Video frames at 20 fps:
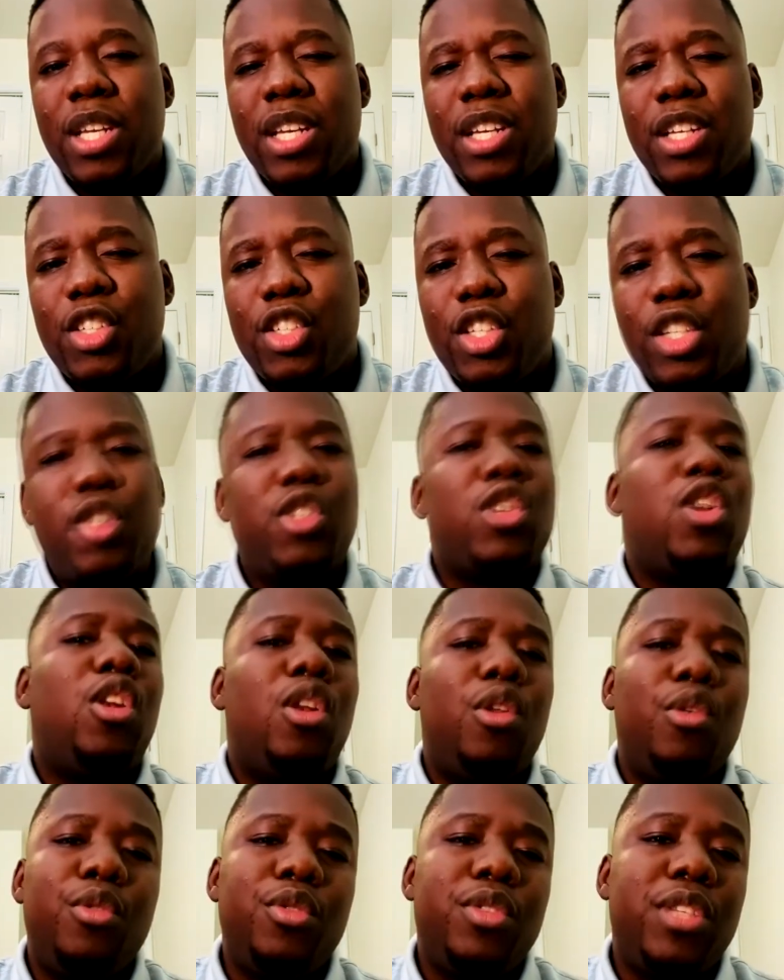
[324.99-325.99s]
She's
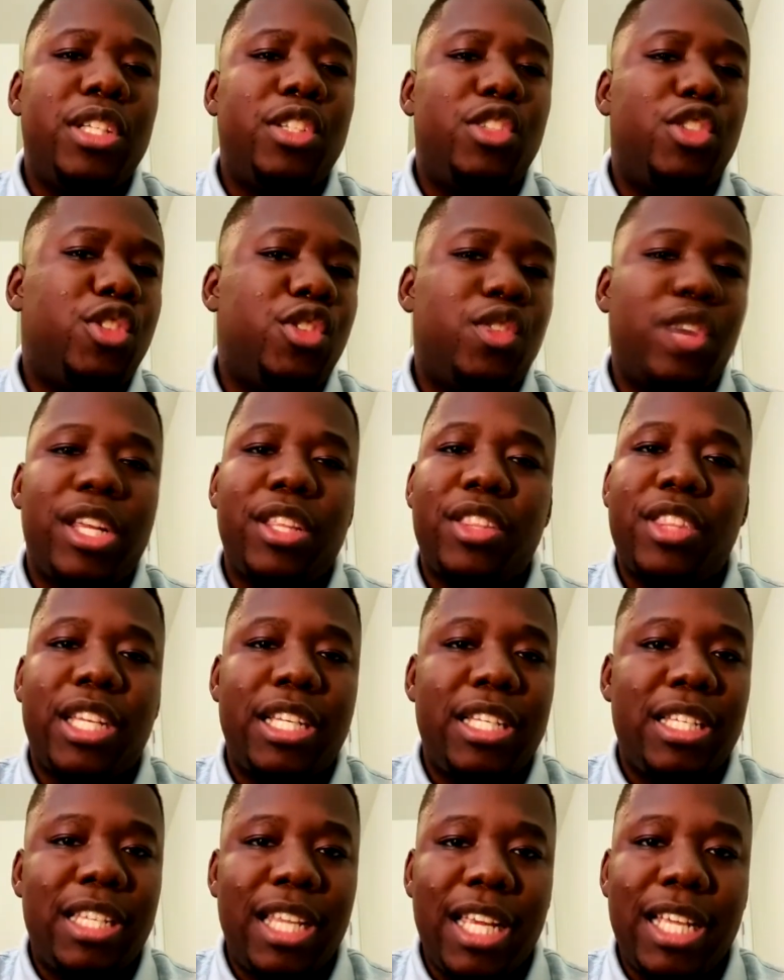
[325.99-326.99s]
clothed in strength
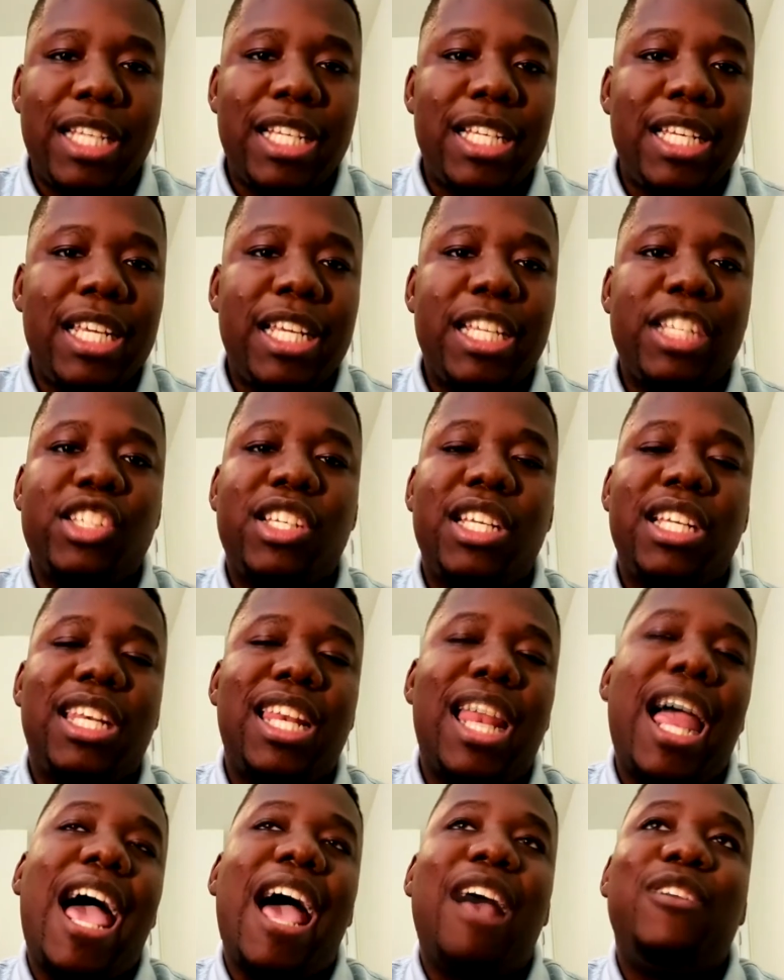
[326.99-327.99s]
and dignity, and she
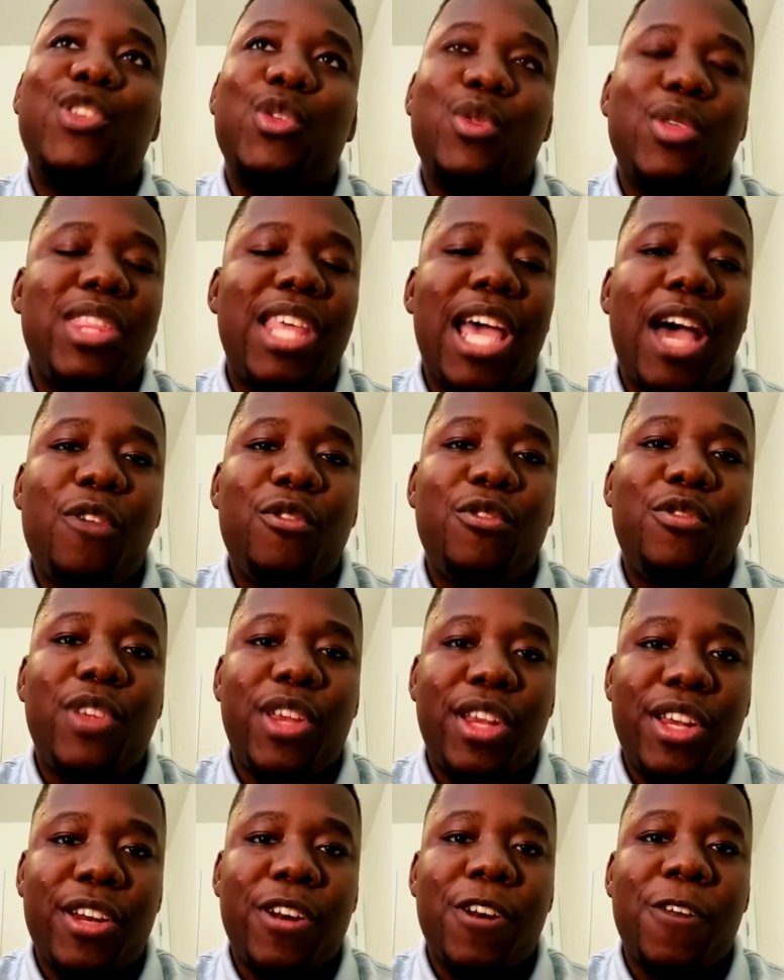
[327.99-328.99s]
laughs without
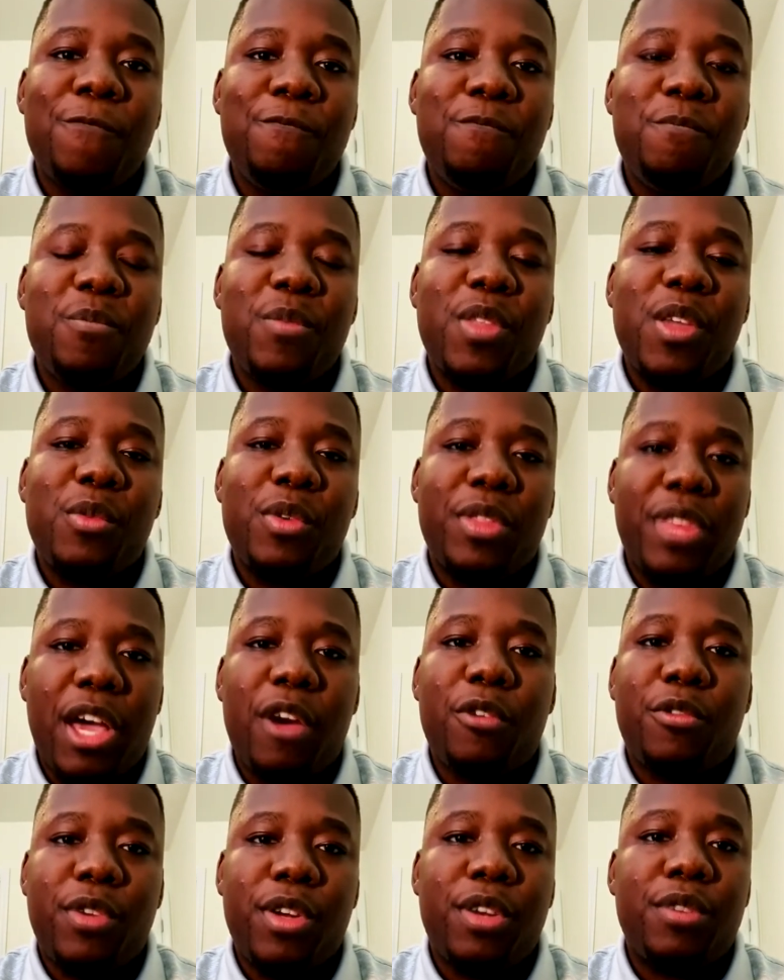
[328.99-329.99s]
fear
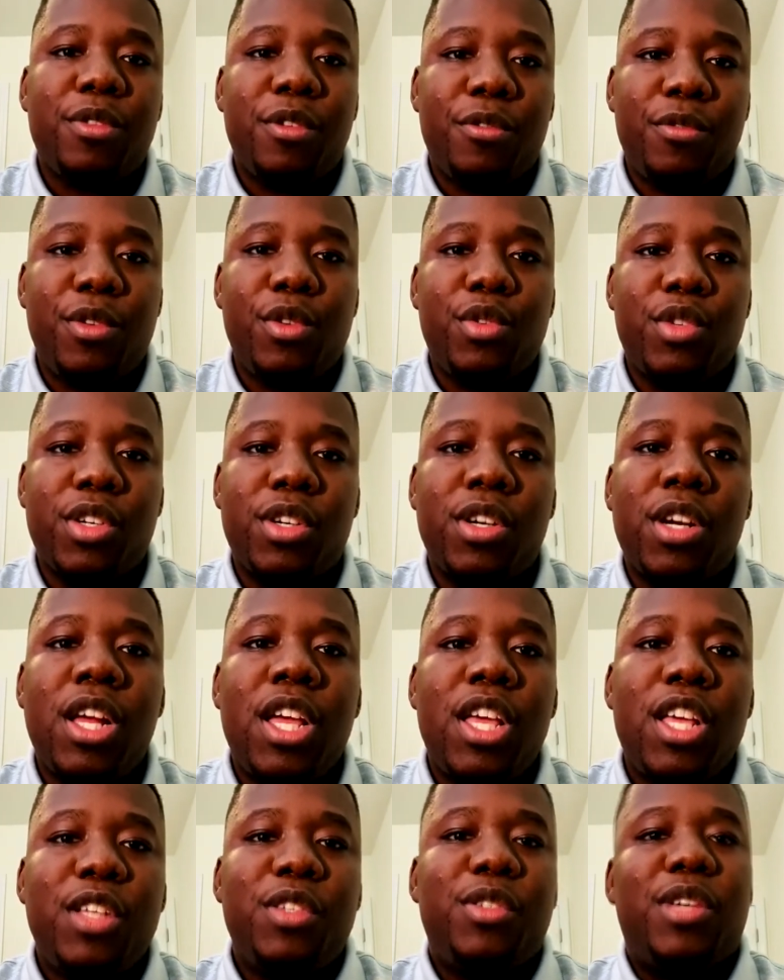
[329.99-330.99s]
of the future.
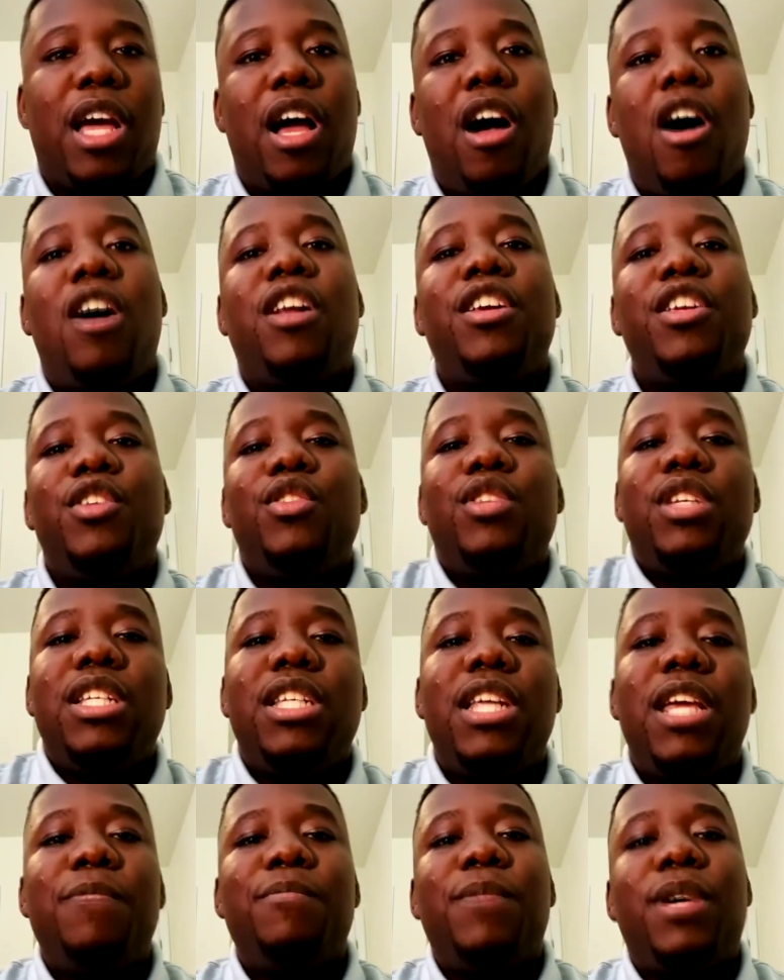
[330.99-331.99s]
So I honor you
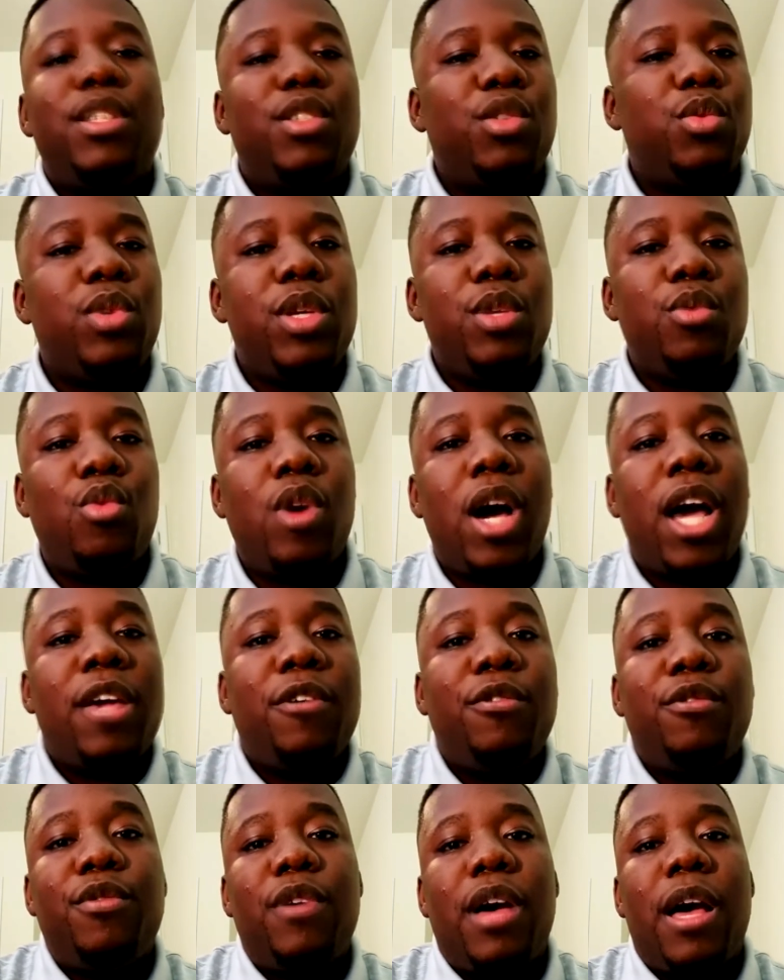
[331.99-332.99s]
today, my sweet
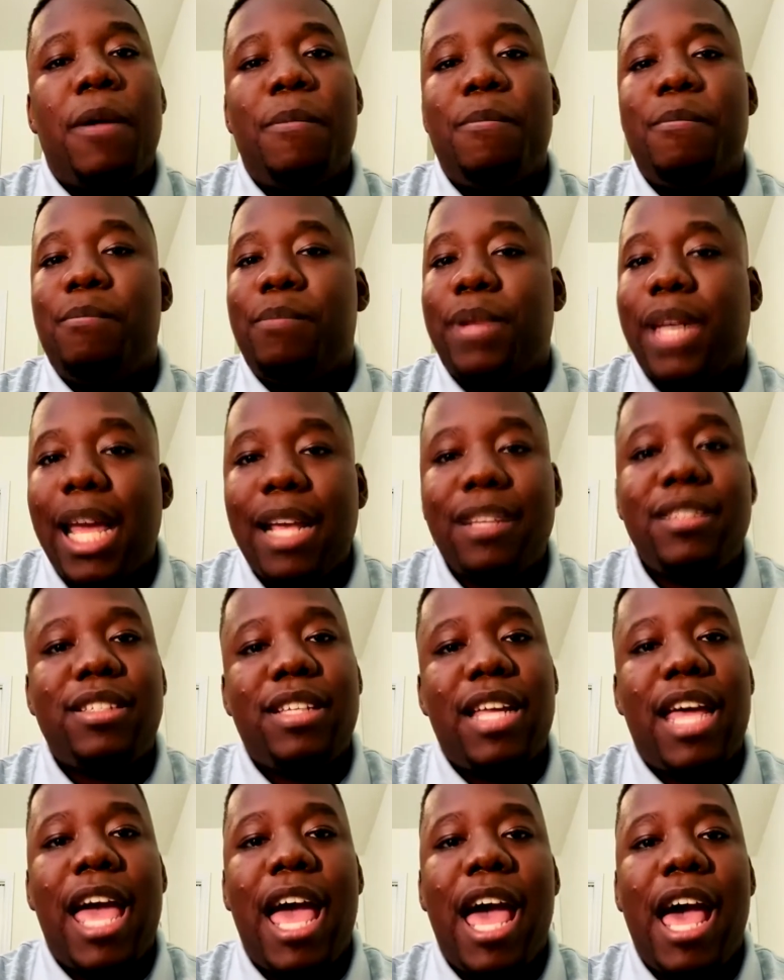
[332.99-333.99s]
wife. I'm blessed to
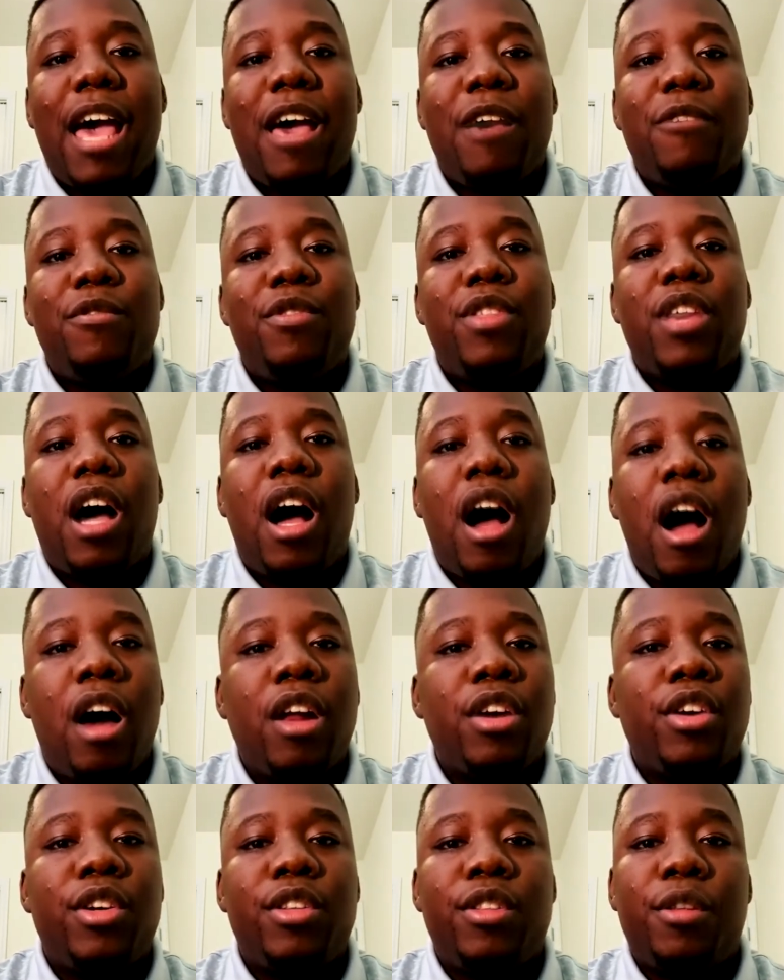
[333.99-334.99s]
have the
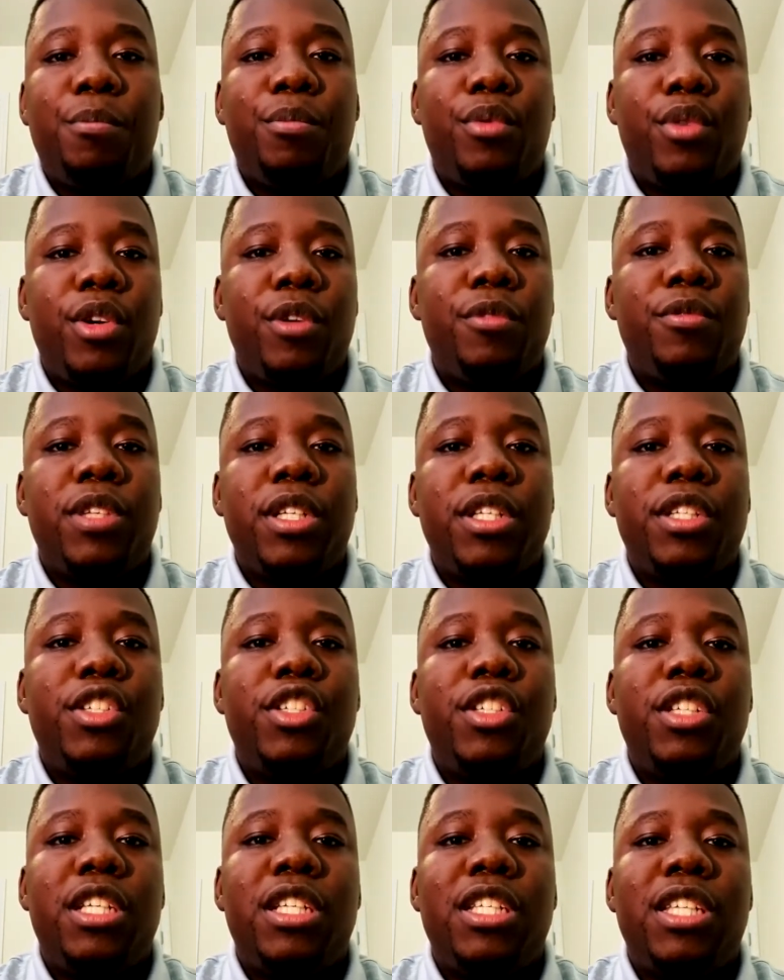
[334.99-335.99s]
honor and the privilege
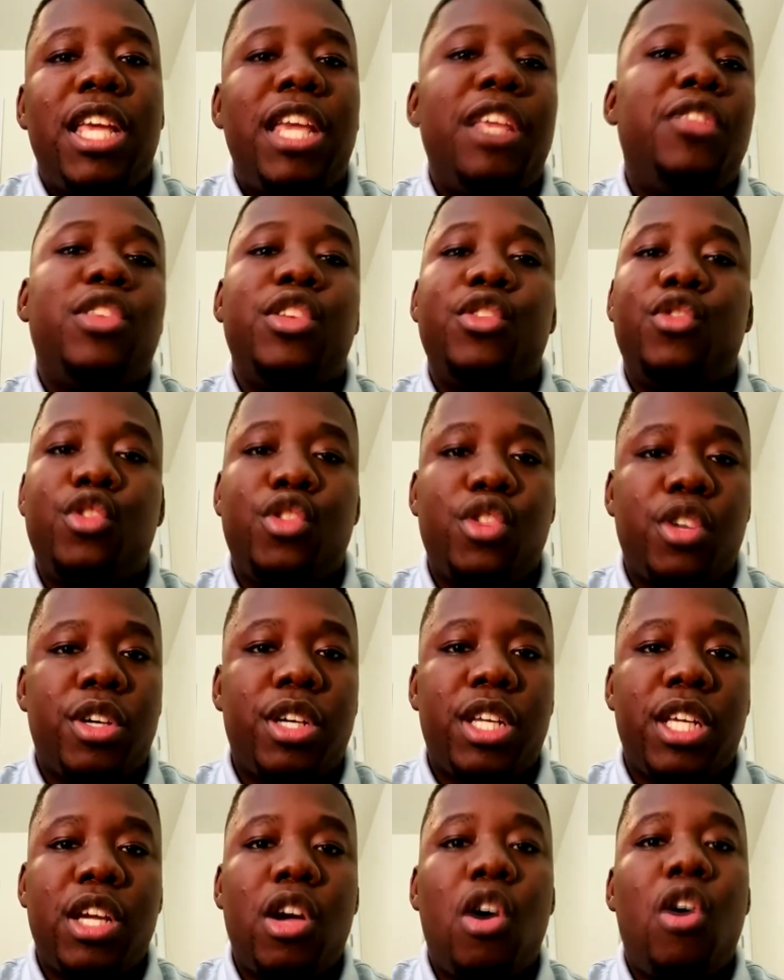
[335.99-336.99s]
to take this journey
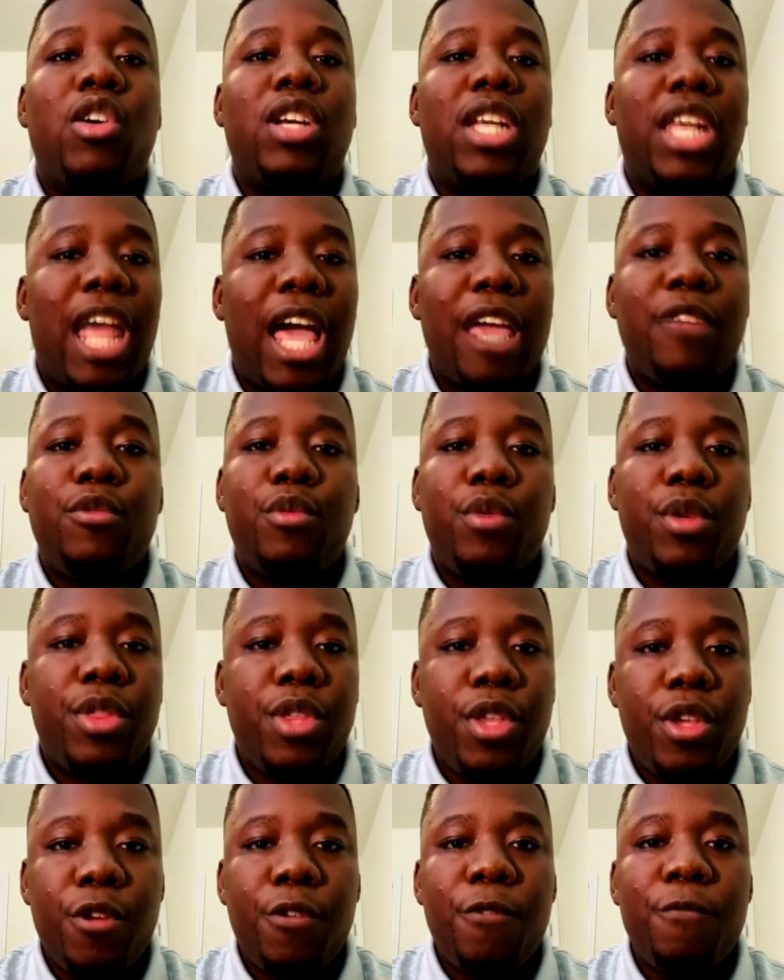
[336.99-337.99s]
called life with
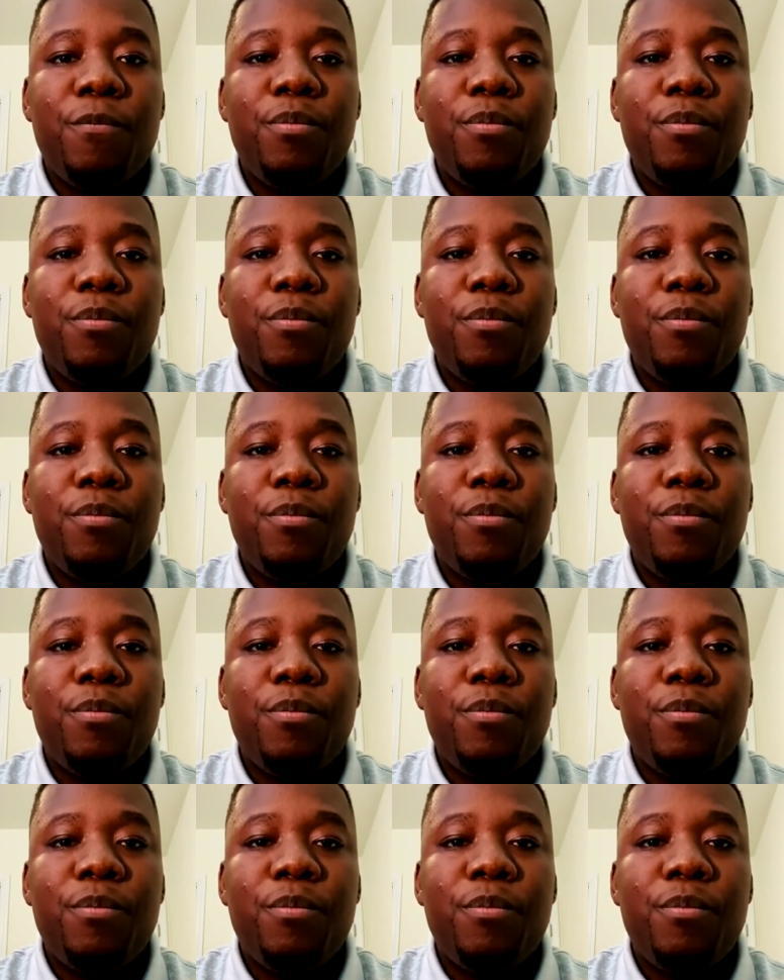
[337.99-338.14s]
you,